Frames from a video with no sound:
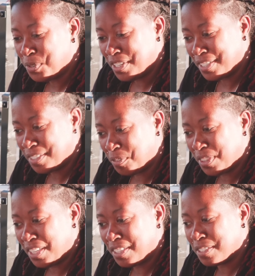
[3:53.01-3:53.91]
witness
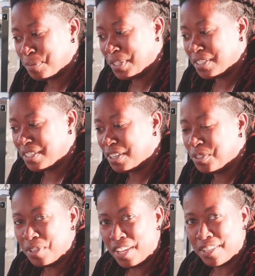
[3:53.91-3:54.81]
everything that's being done,
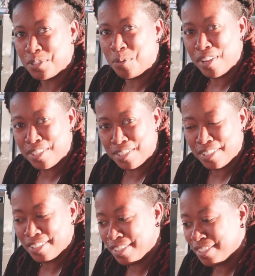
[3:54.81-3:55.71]
you can ask
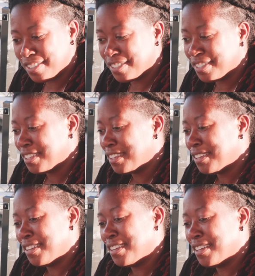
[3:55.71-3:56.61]
questions,
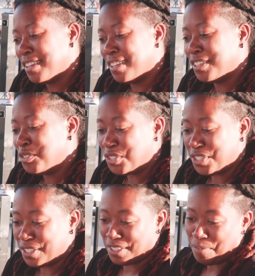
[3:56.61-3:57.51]
you can
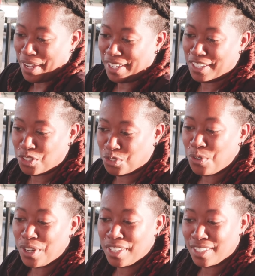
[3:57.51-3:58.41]
just sit back and
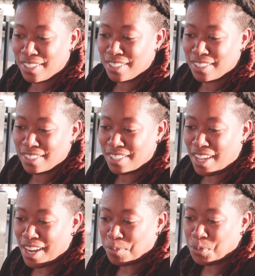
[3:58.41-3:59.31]
enjoy and
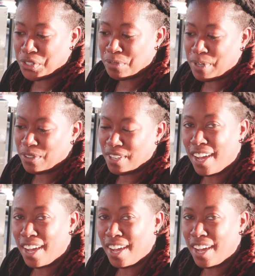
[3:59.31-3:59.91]
not have to worry about